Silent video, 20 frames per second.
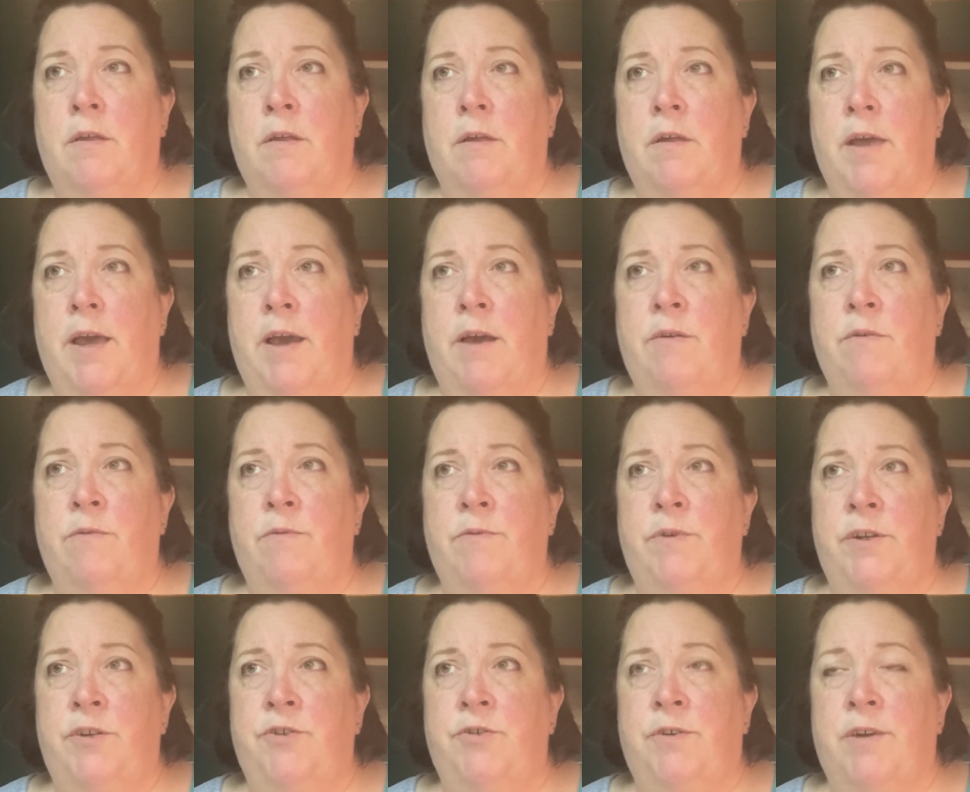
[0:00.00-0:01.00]
How
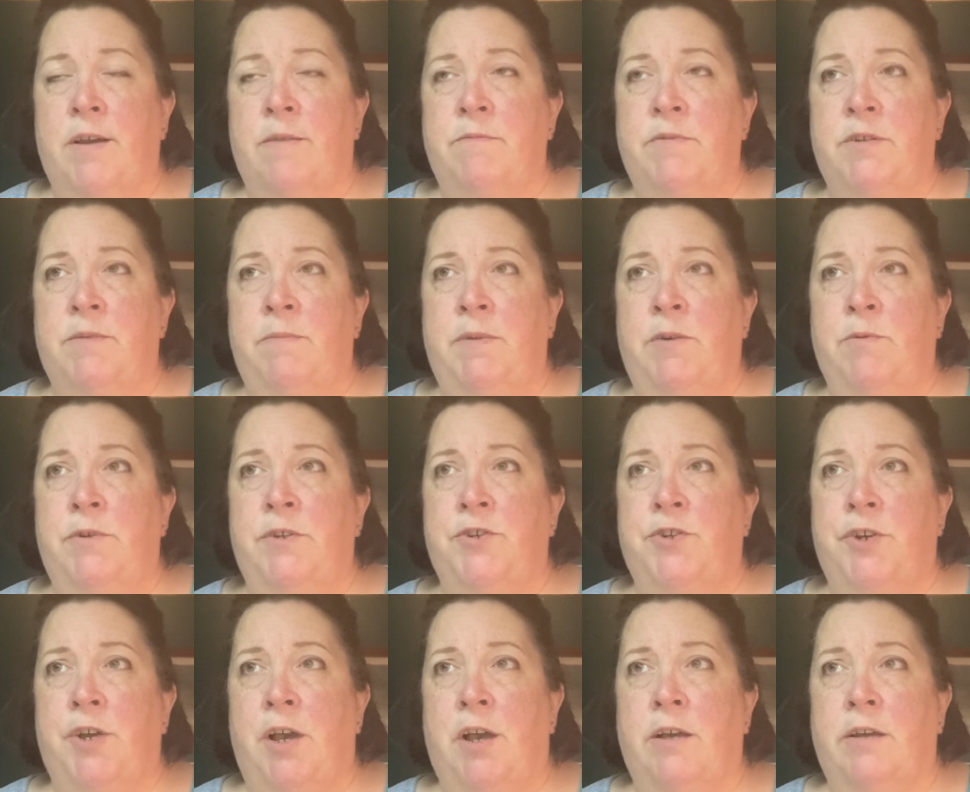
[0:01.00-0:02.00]
did you come to be with
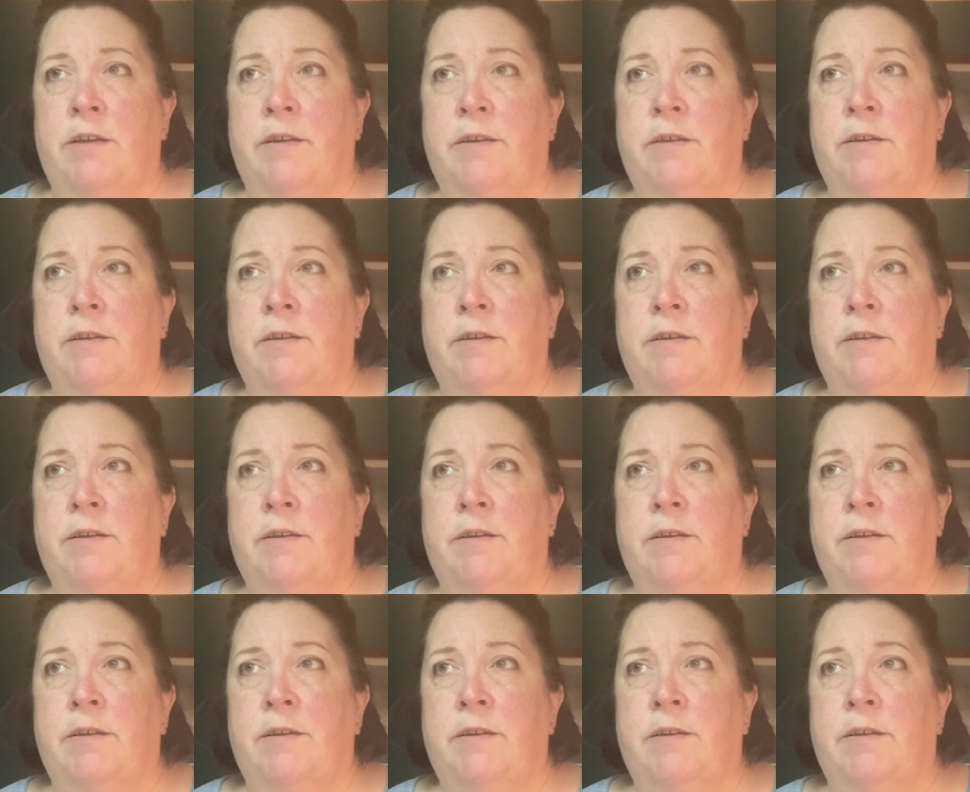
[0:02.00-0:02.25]
Jacques?